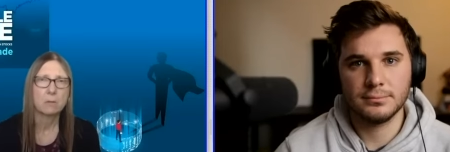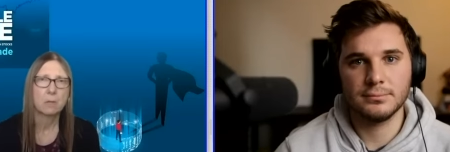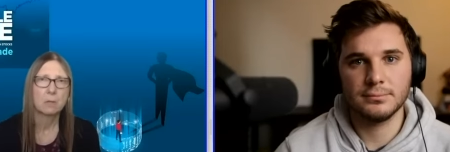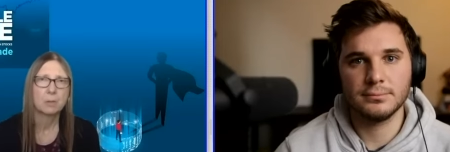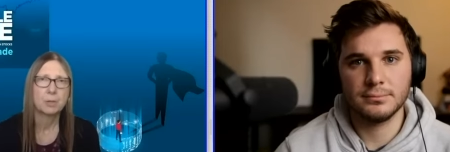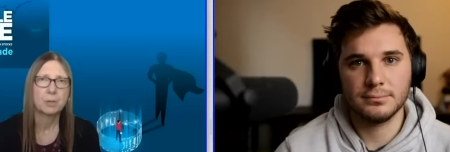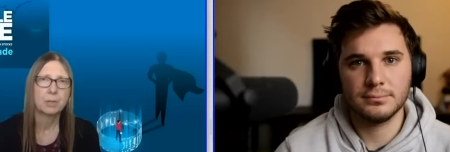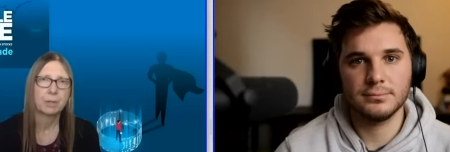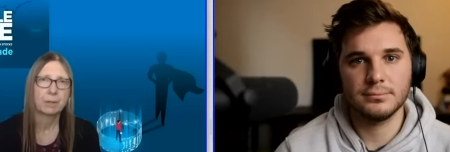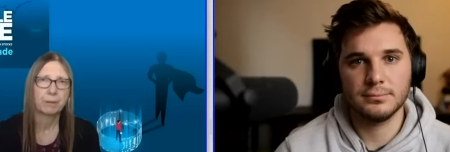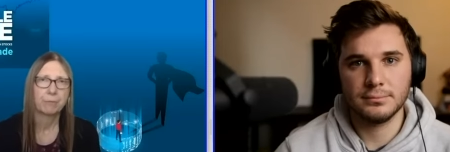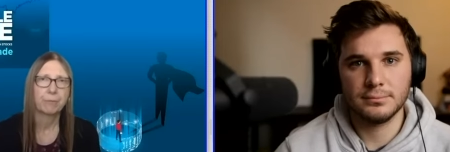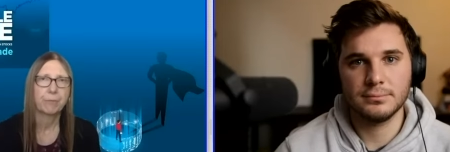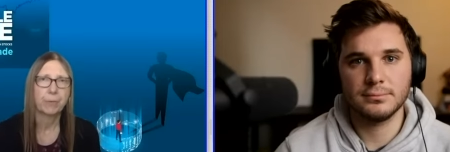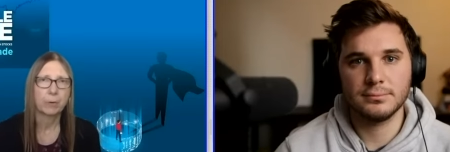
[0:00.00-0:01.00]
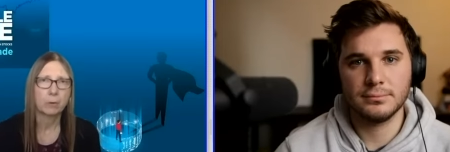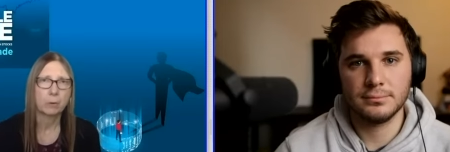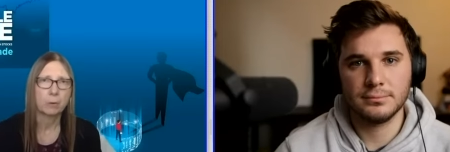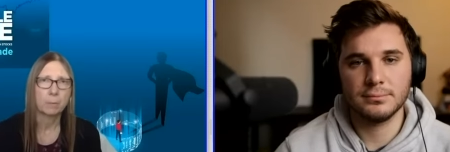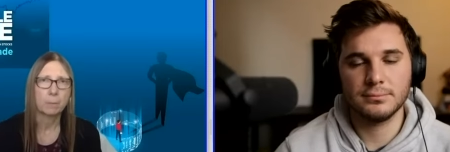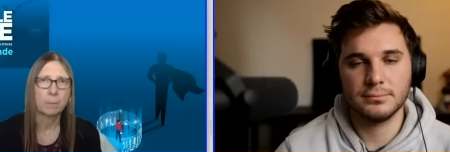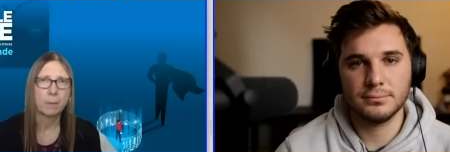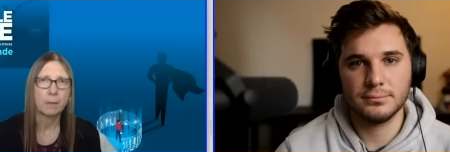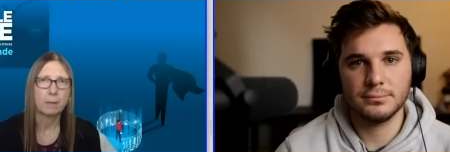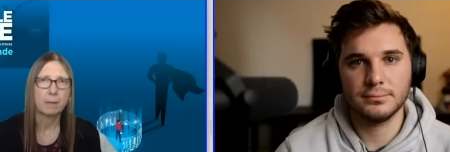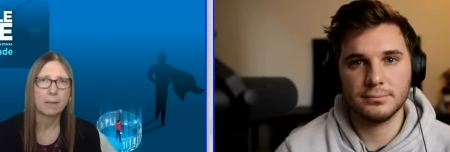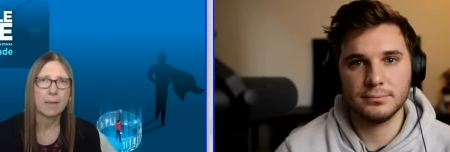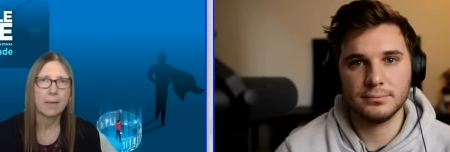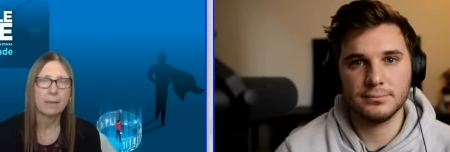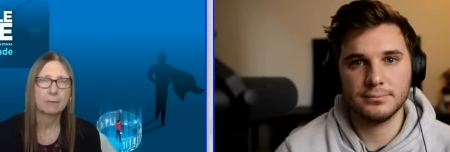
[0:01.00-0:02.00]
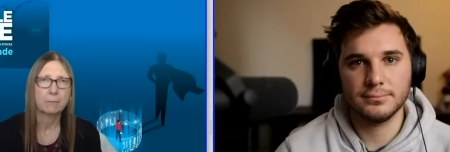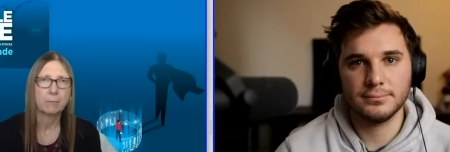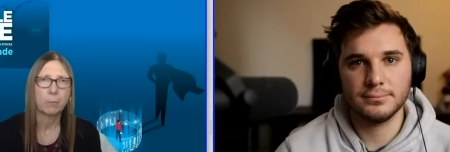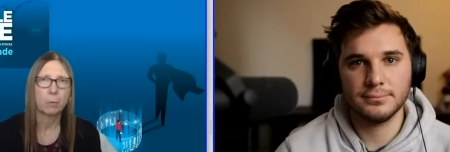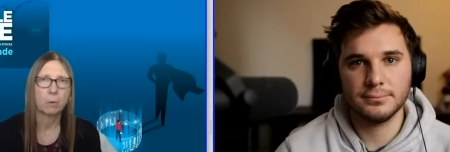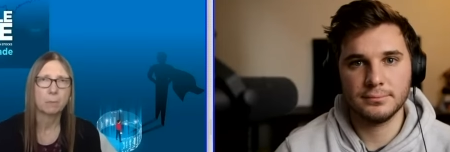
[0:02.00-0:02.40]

Speaker 1: to confirm that for me.